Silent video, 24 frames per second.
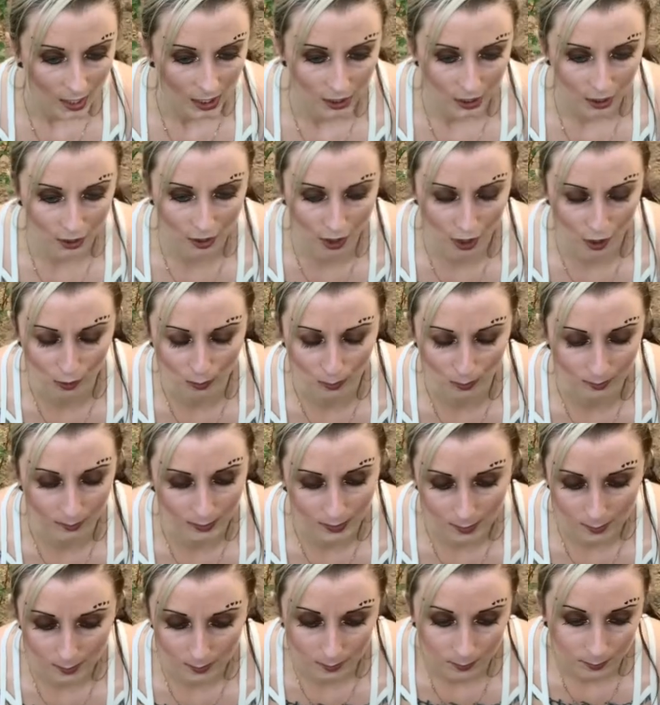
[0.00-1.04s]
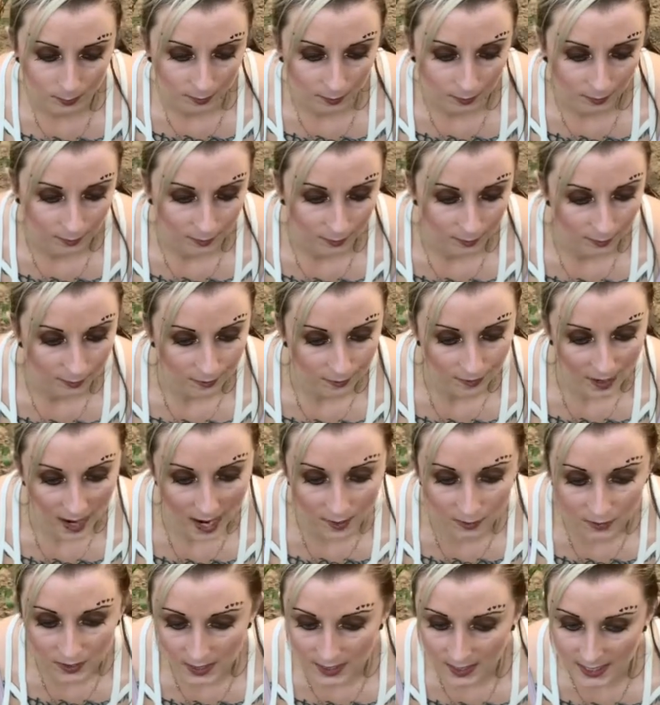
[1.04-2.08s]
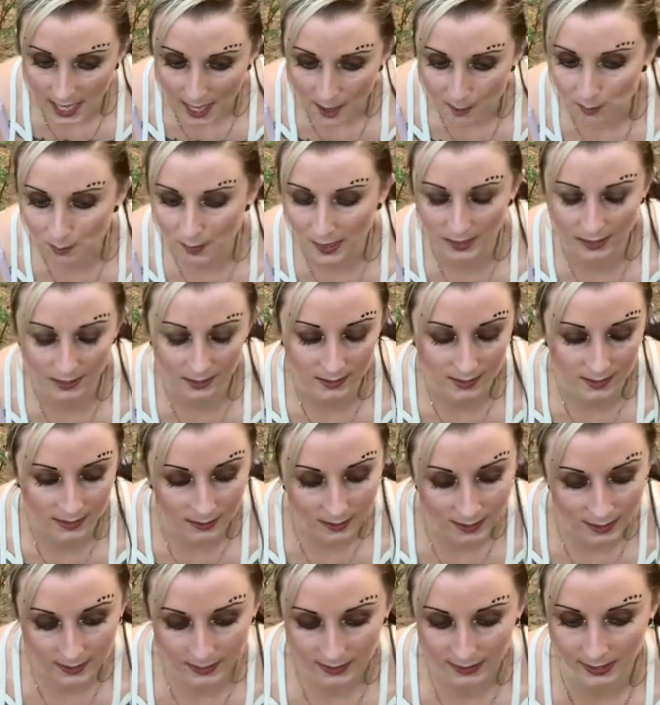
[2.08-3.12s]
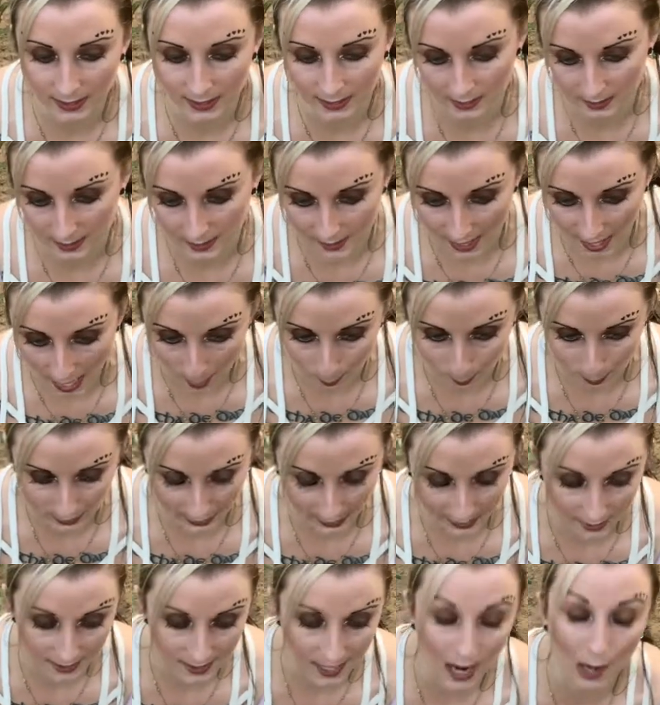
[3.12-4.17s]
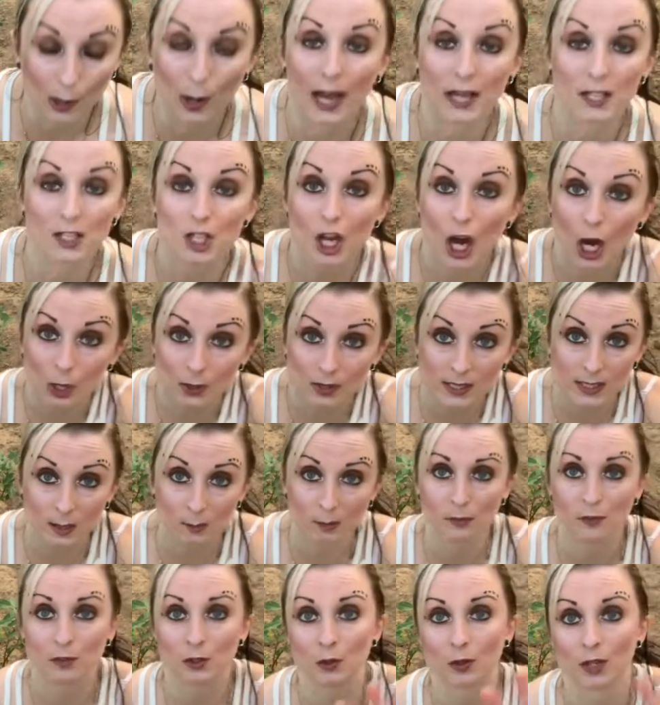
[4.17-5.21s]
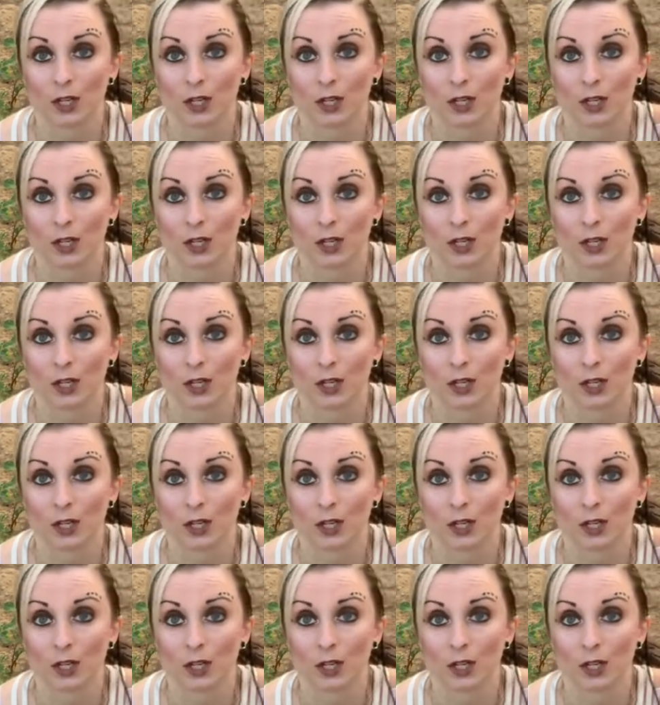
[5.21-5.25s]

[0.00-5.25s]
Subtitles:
5 to 10 minutes listening to that plant. Now, I know some of you